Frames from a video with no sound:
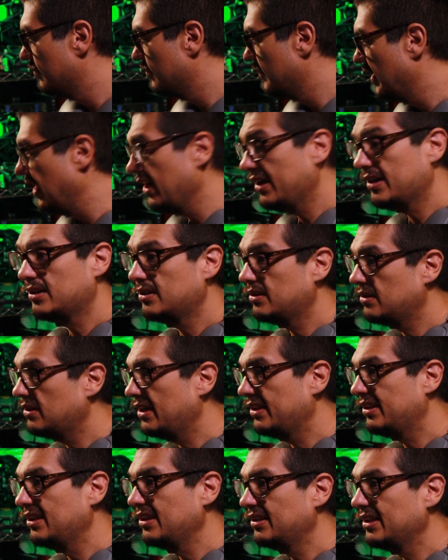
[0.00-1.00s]
Yeah, I
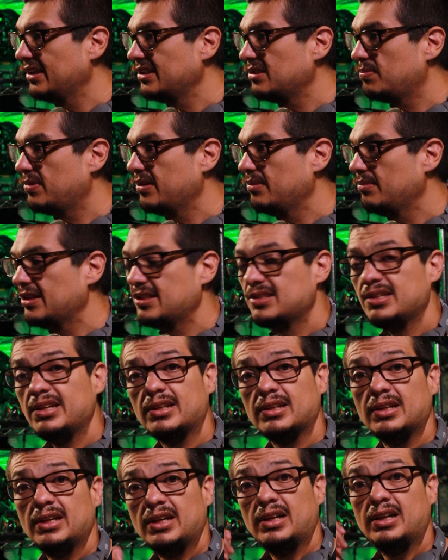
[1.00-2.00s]
think that's pretty much it.
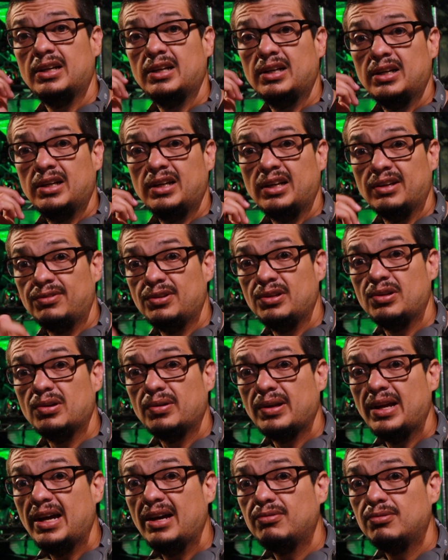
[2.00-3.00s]
If you
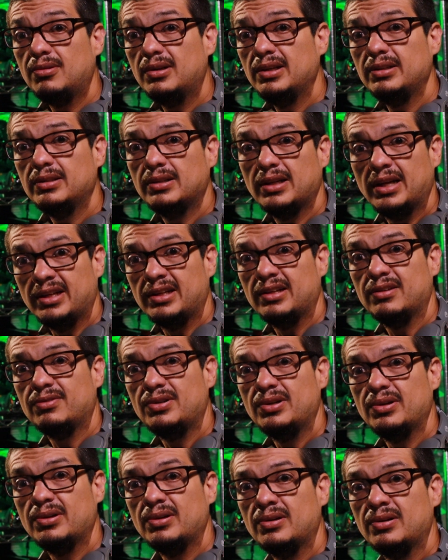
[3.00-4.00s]
don't have one, and if
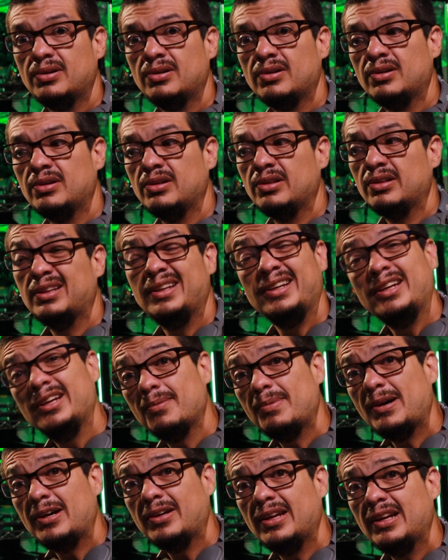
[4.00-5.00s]
you're thinking
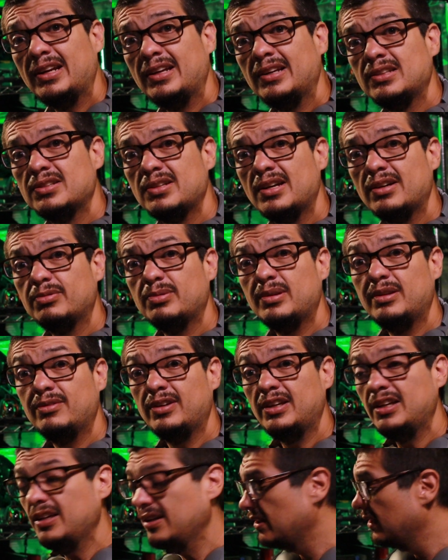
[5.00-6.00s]
about getting into
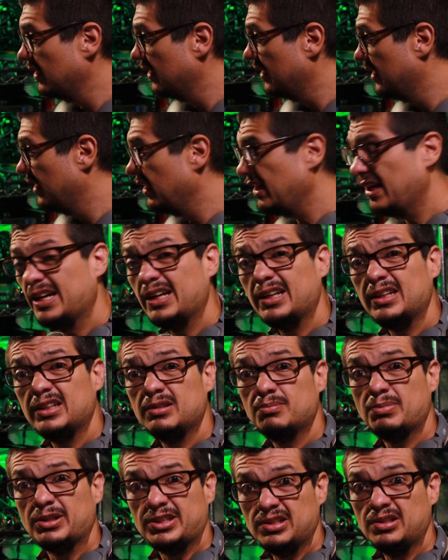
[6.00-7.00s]
FPV,
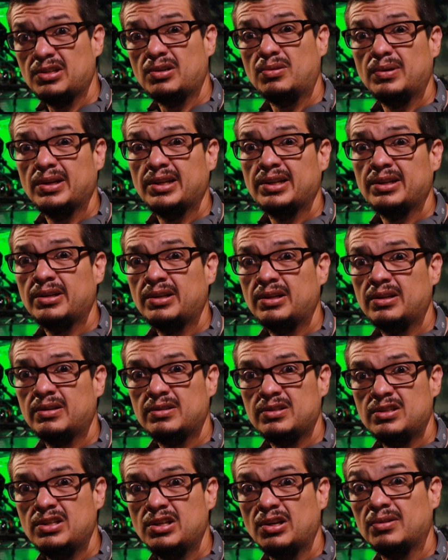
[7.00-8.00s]
but you don't want to,
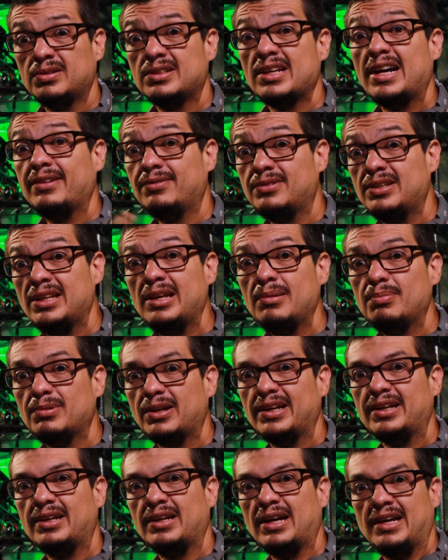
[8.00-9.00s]
dive deep
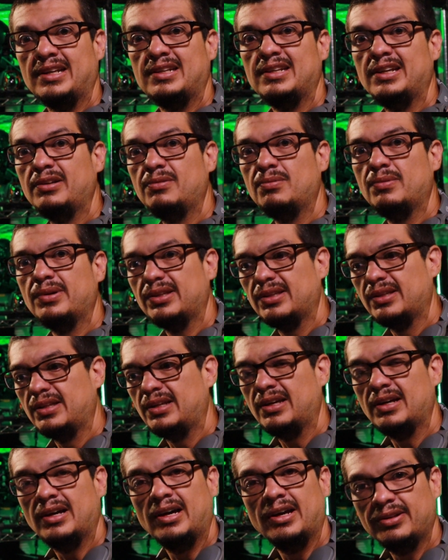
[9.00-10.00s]
like I did with
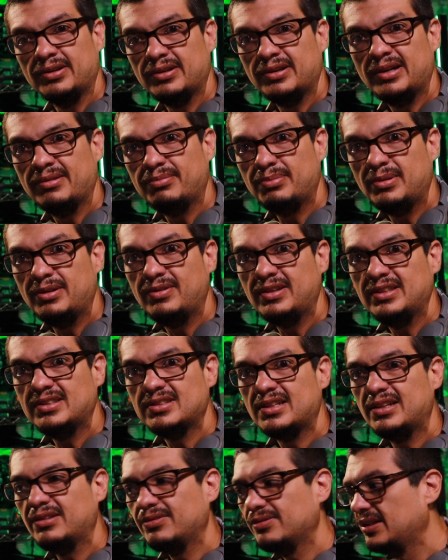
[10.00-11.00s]
the other FPV
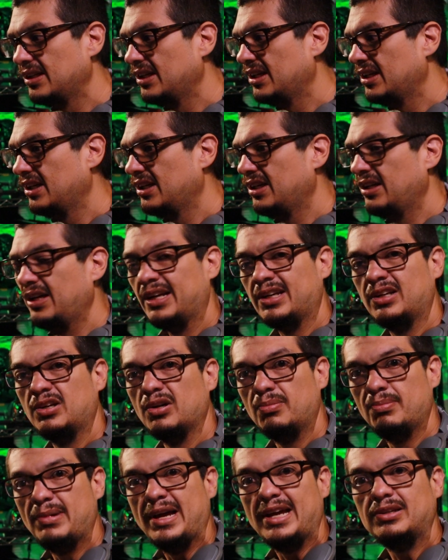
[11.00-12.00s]
stuff and go
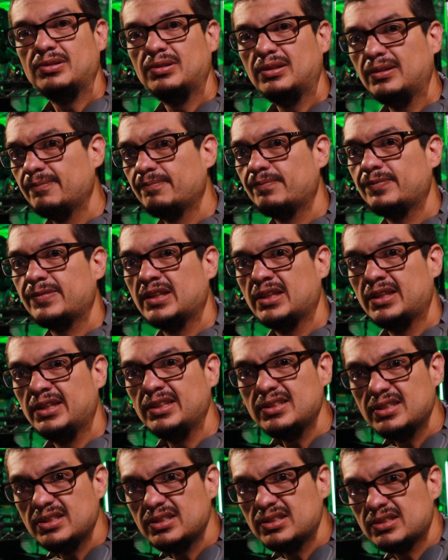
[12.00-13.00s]
manual,
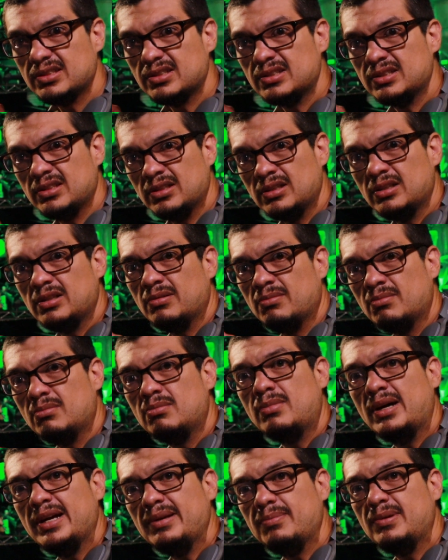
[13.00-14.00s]
this
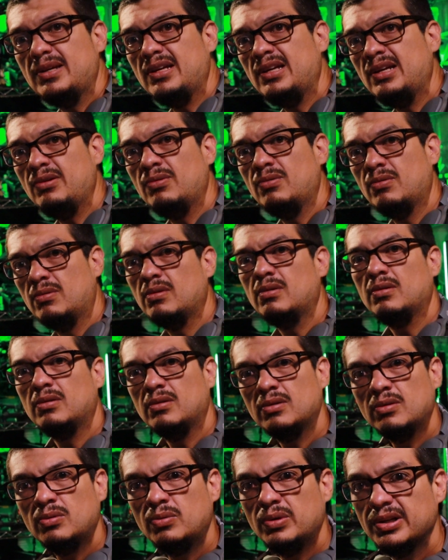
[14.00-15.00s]
might be
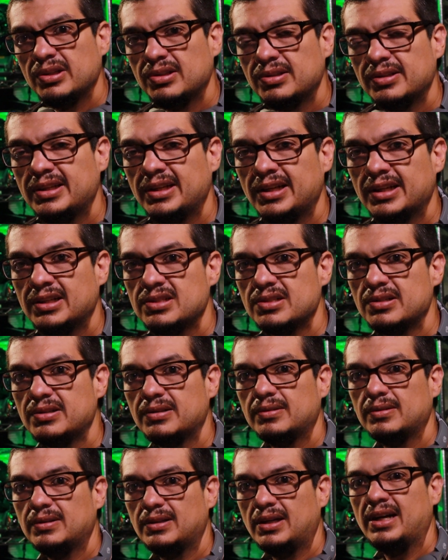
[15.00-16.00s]
worth looking into.
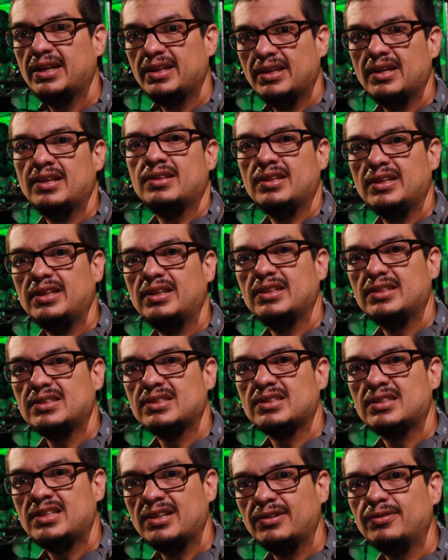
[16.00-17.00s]
I think
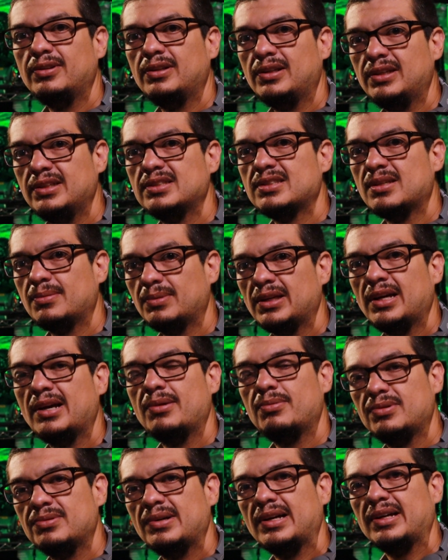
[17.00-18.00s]
it's definitely something I
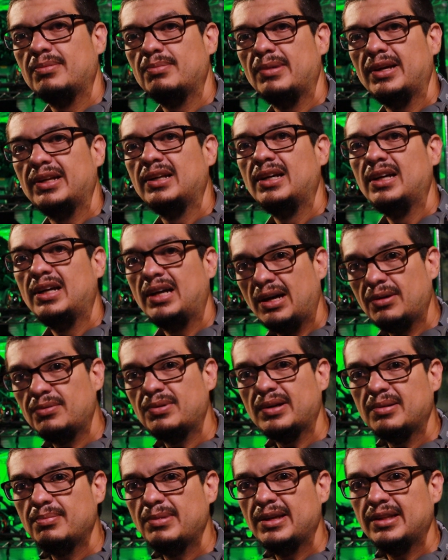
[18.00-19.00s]
would recommend. I'd
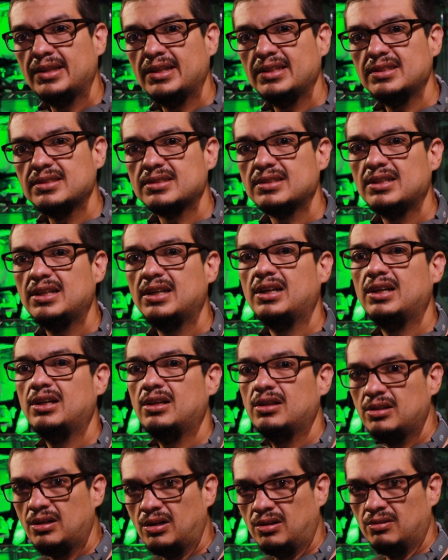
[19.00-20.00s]
recommend this
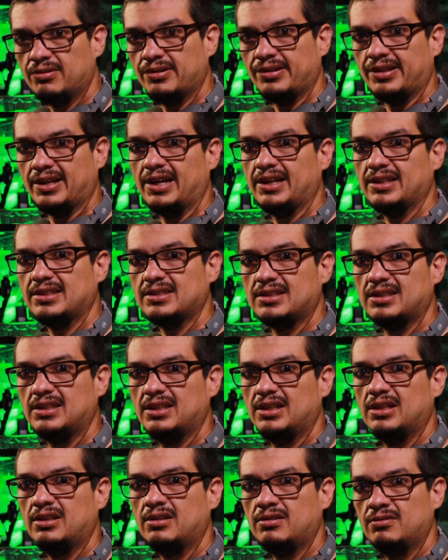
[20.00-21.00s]
over that
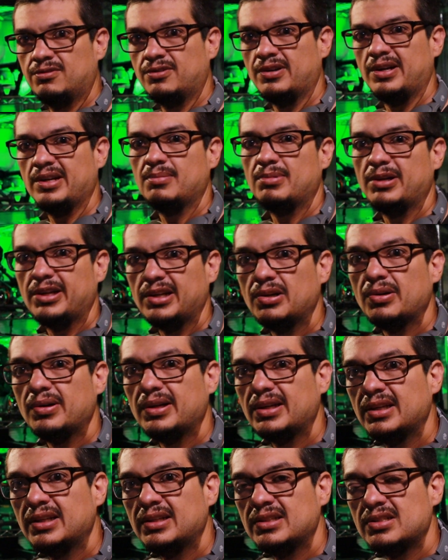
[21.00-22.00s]
for anybody
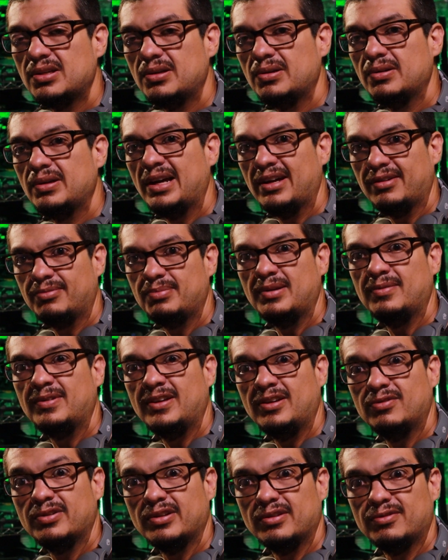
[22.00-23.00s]
going into
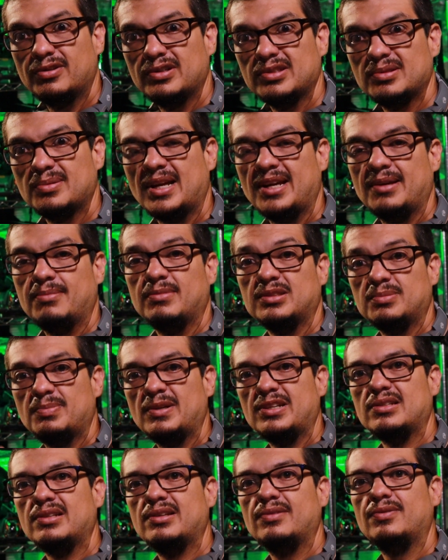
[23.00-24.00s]
FPV for the first time,
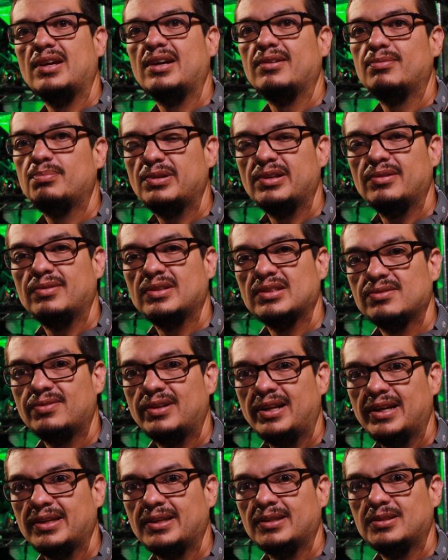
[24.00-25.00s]
especially if you have previous
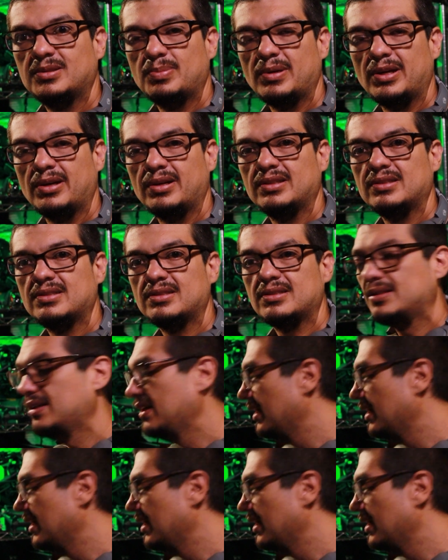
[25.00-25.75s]
flying experience.